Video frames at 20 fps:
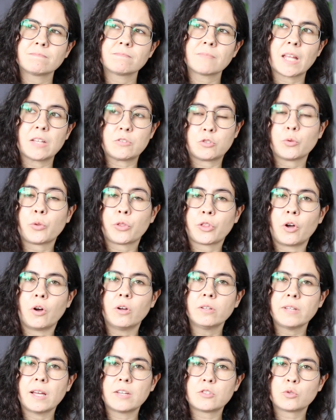as you
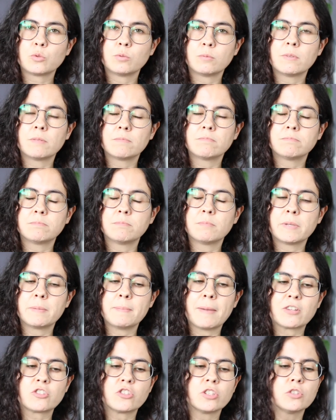thought, as you
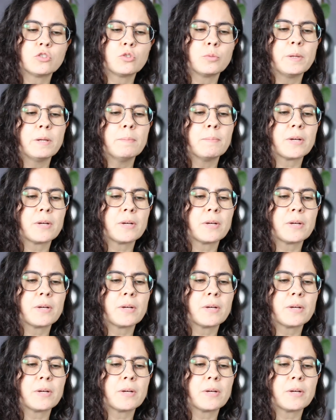imagine it to be.